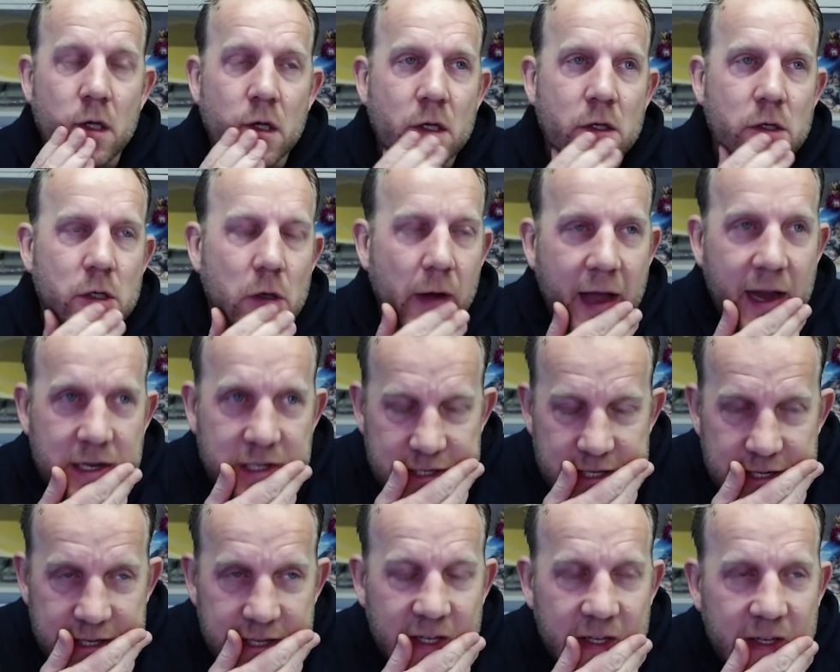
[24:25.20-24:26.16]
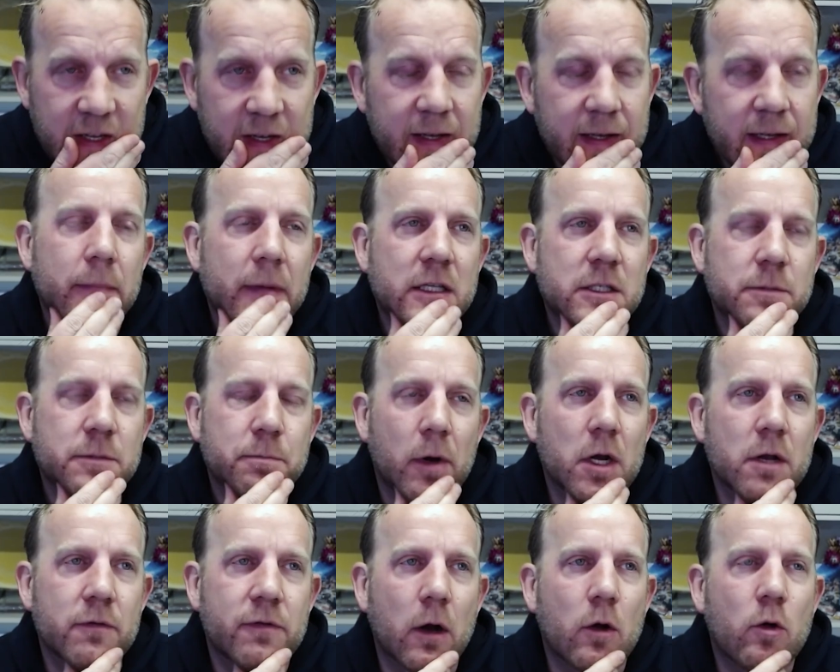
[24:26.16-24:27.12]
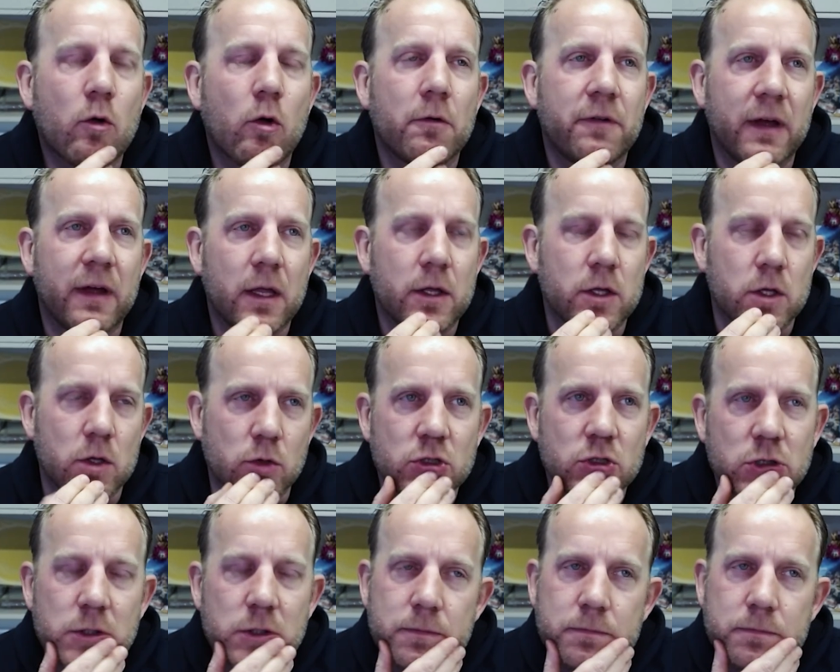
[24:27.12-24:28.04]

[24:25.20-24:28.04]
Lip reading: So actually, it's part of our core values.